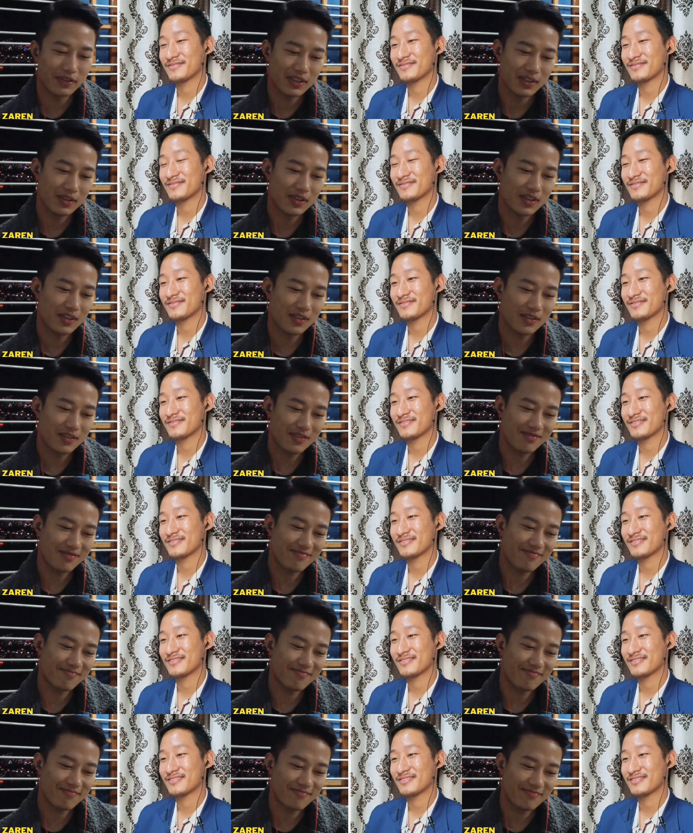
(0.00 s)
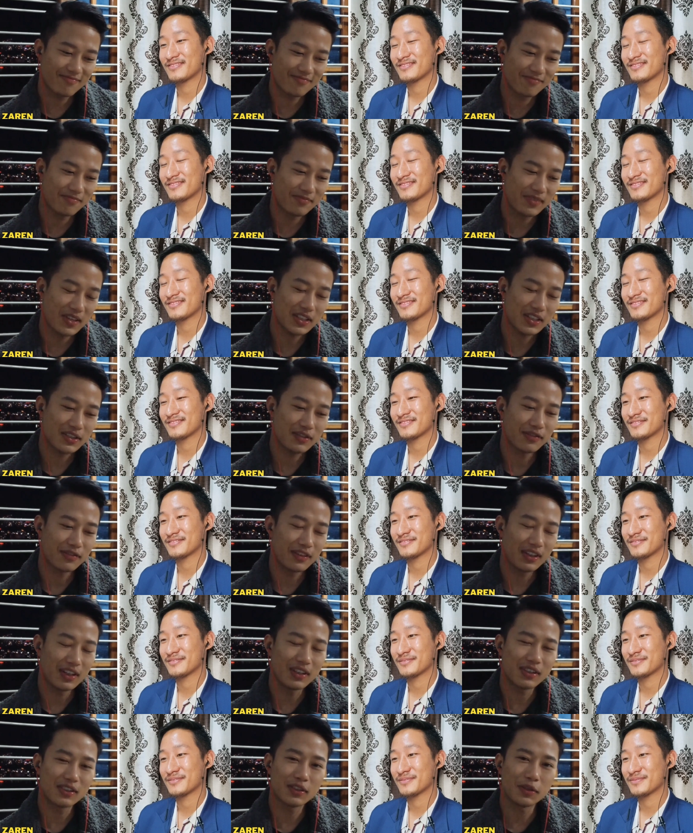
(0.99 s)
Speaker 1: of the
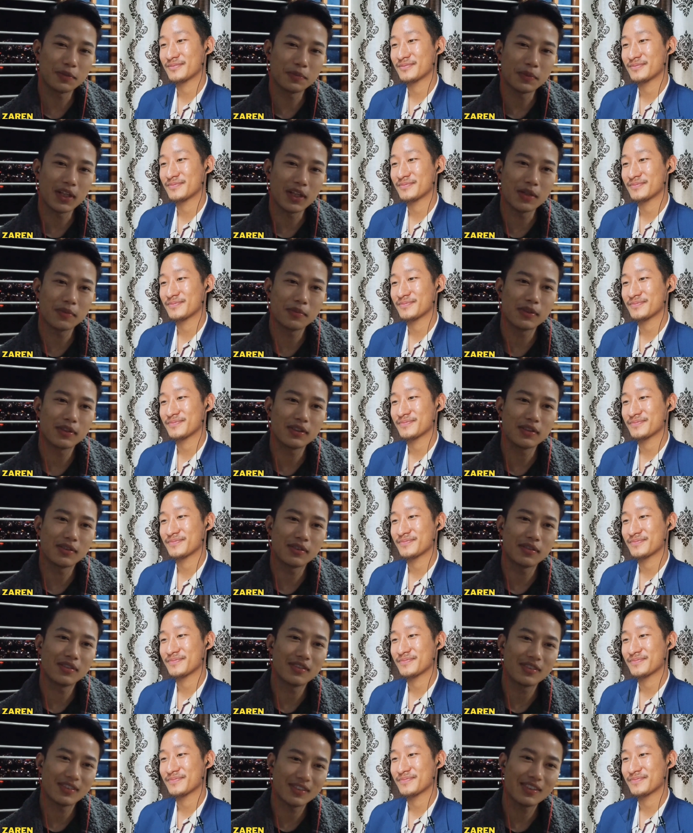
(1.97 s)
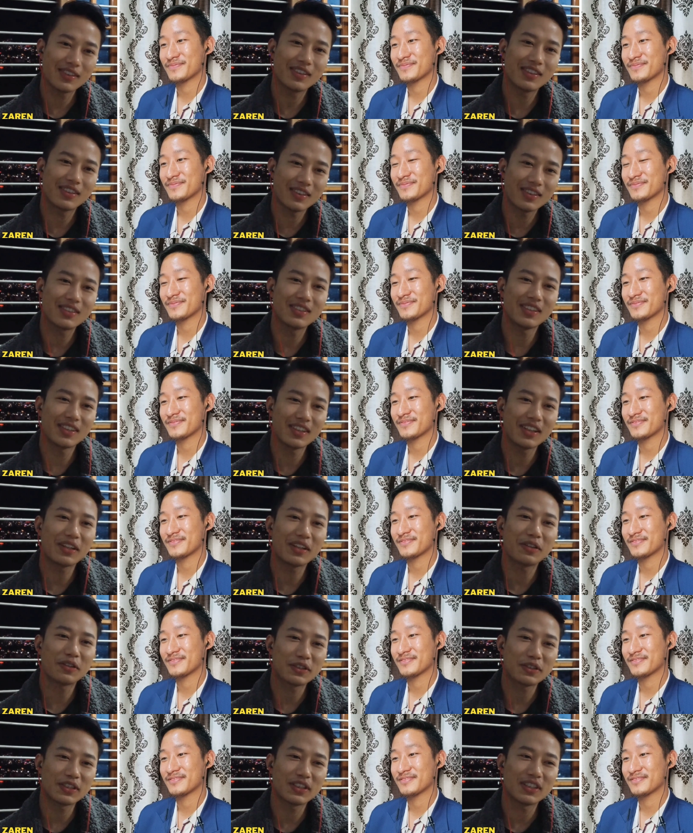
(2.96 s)
best feelings to be able to sing
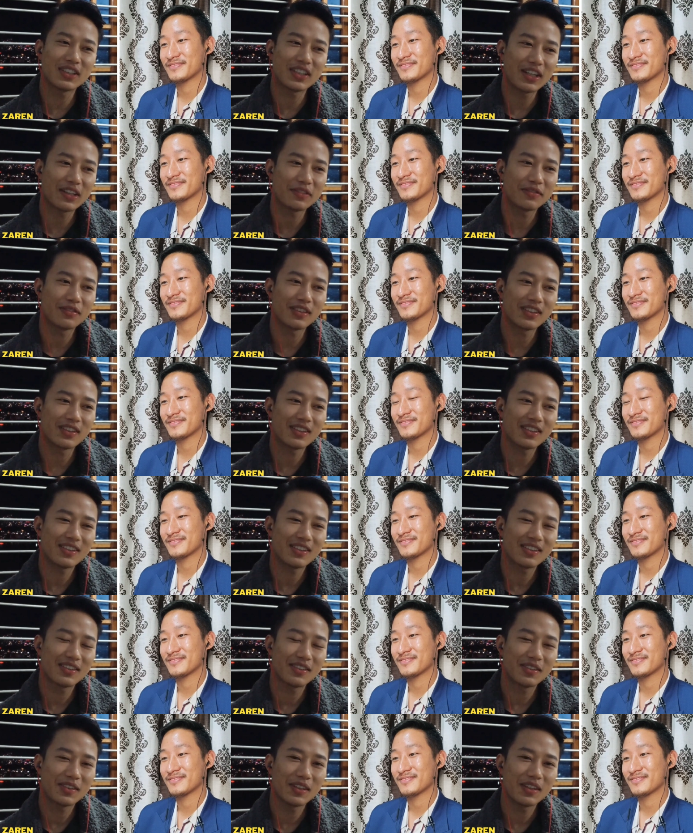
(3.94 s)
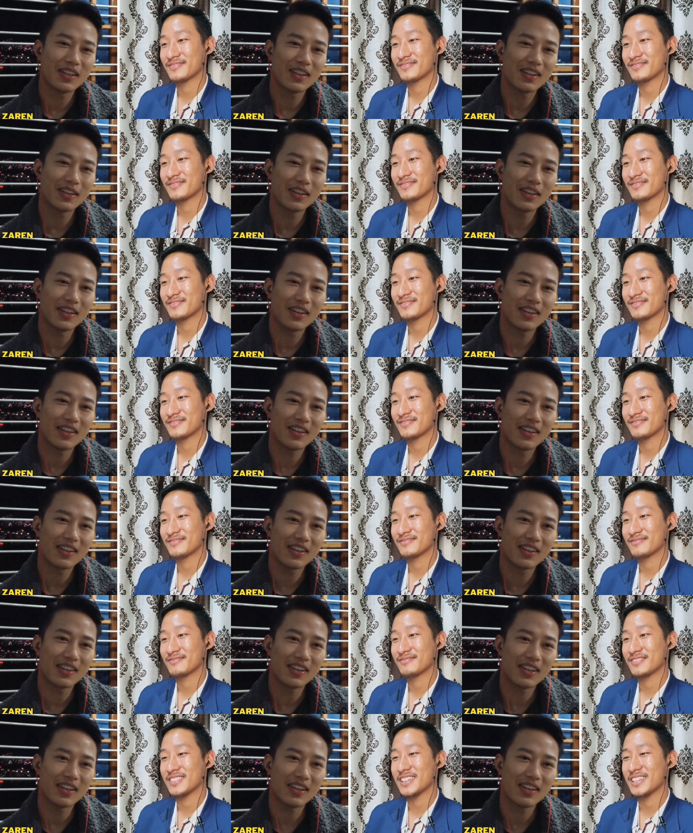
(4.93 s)
in your church. I feel.
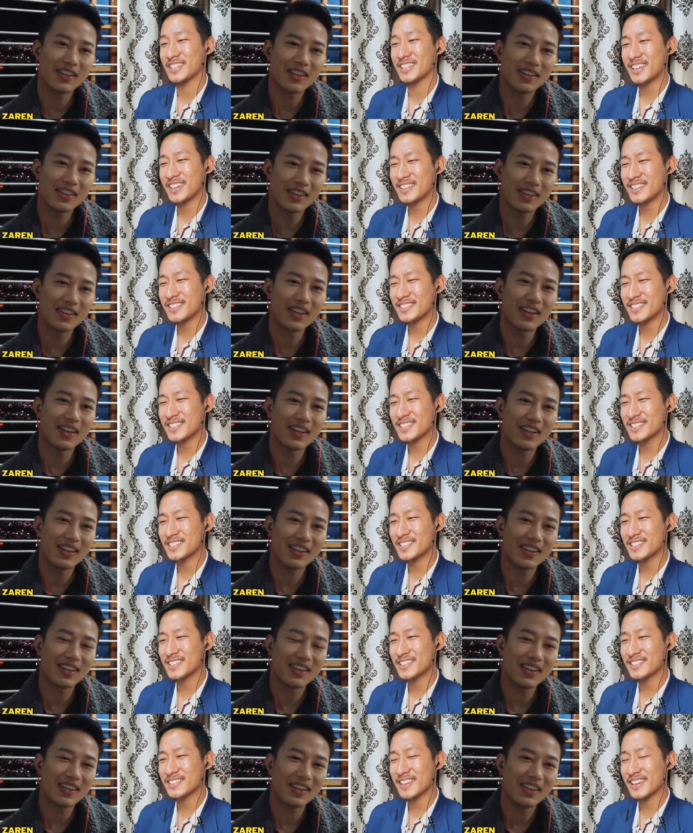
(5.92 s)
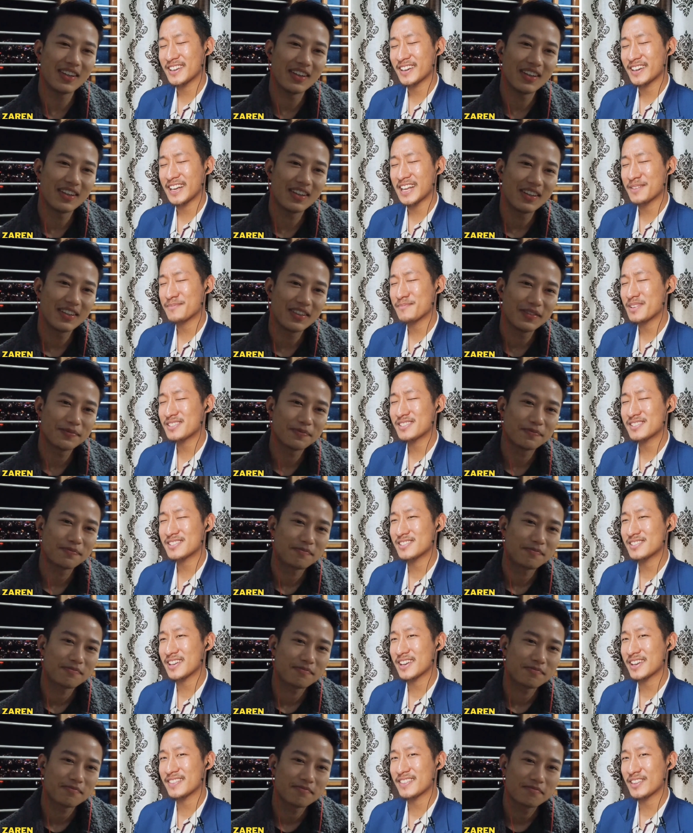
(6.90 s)
Speaker 2: Yeah. It is, yeah. it is. And I
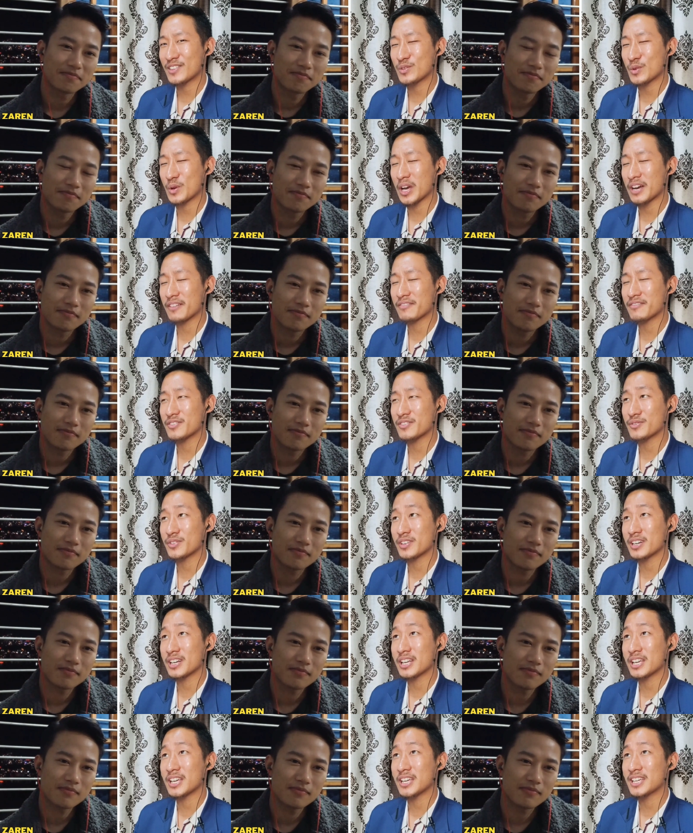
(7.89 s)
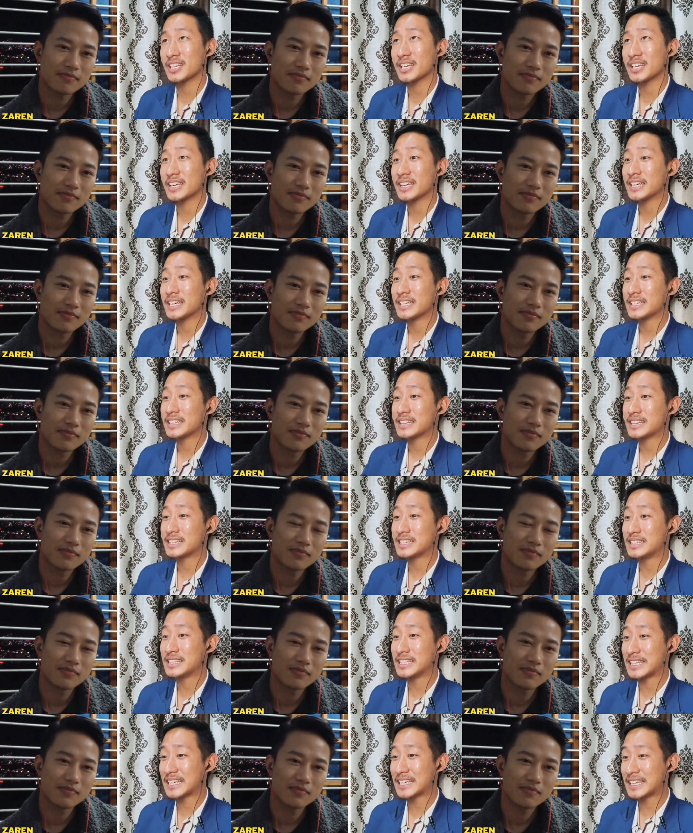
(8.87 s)
must say that you have a really
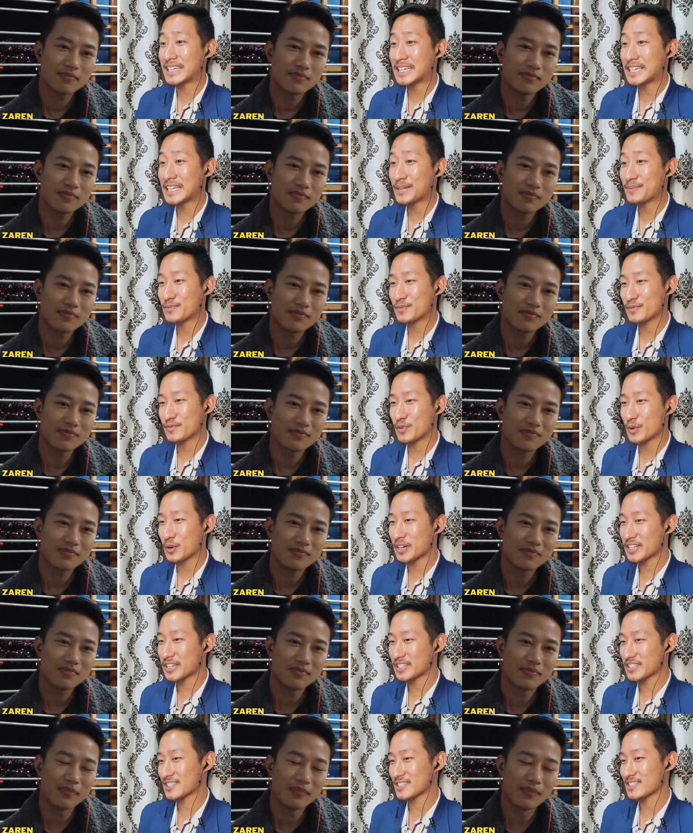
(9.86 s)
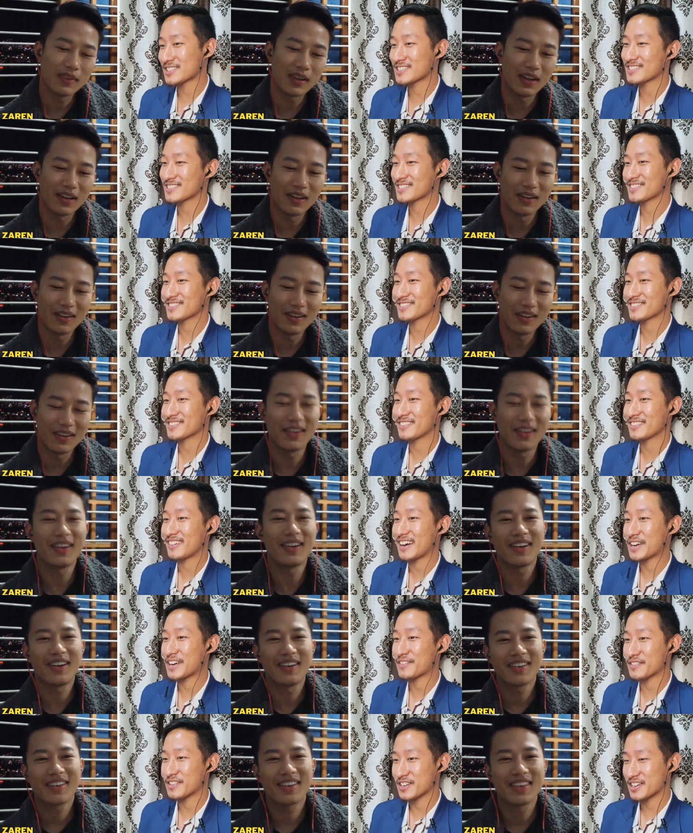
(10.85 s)
deep voice.
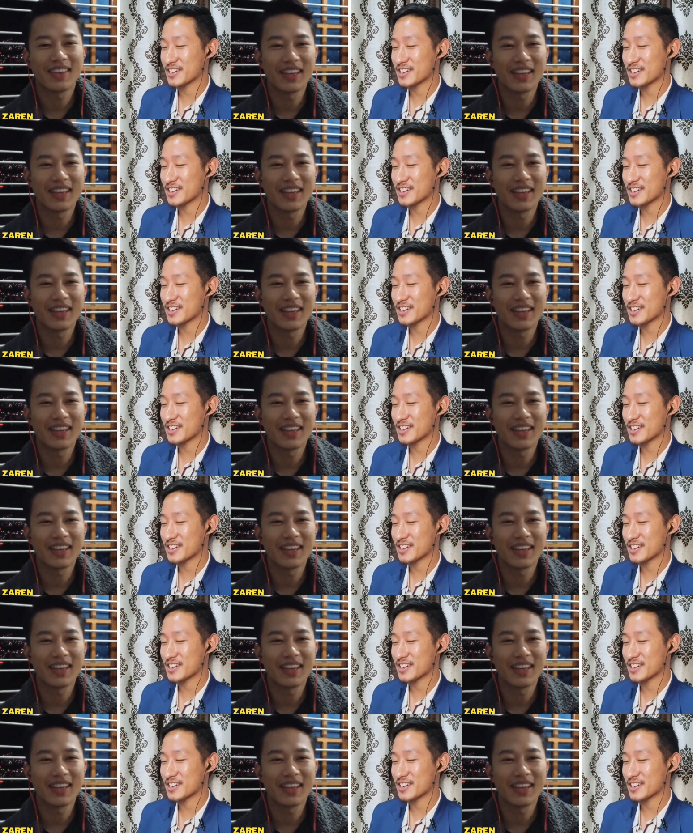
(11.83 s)
Oh, I've